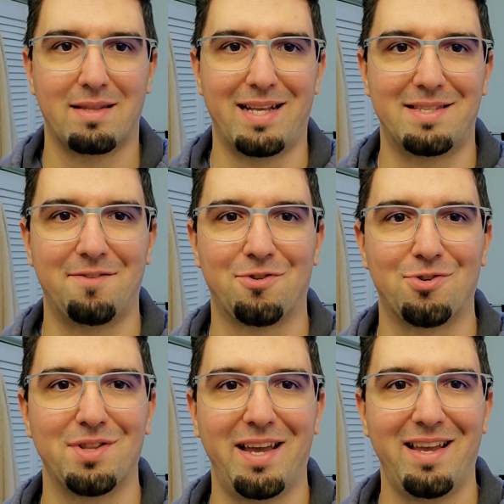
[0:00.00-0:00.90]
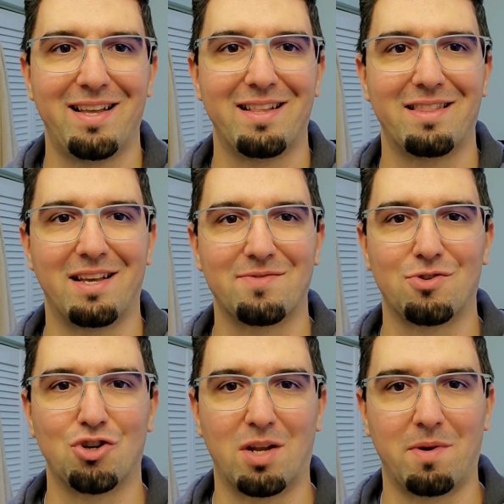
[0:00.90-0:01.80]
That's it for today. Thanks
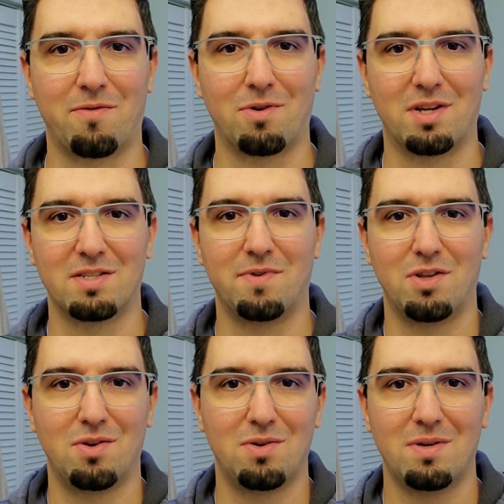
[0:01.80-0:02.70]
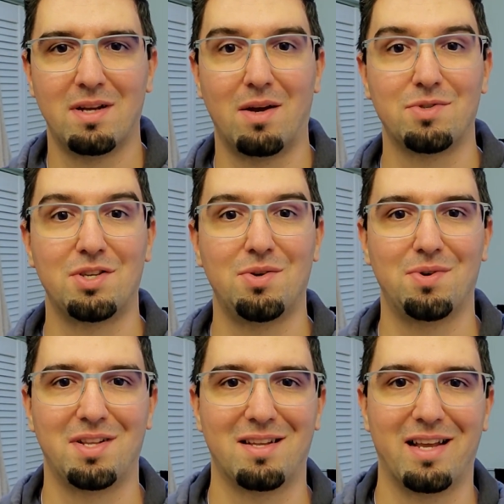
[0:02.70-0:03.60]
for joining me for this video. I'll see
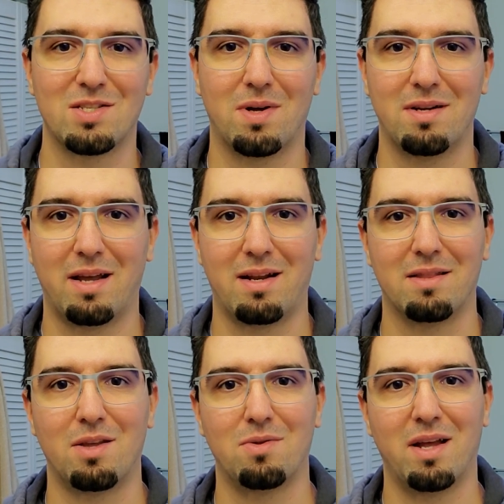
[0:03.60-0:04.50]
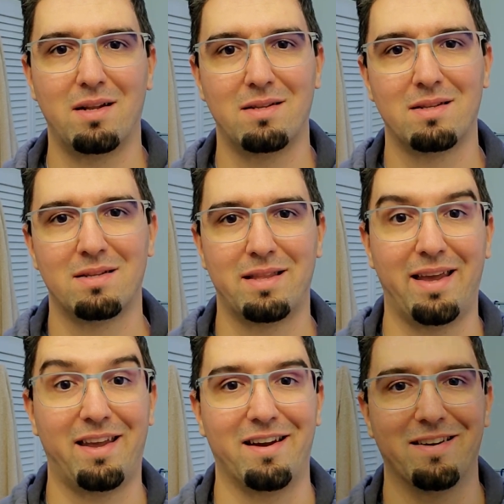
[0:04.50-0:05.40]
you in the next one, and until then,
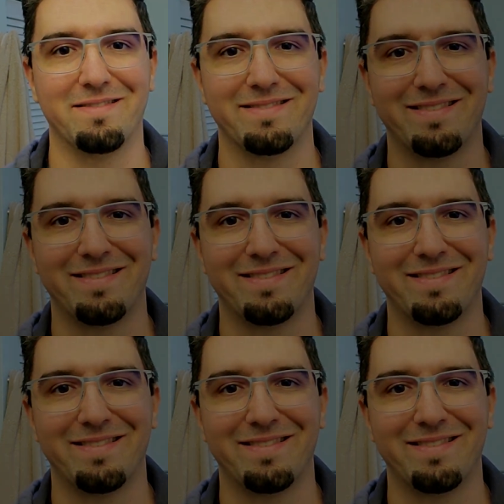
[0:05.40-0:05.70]
take care.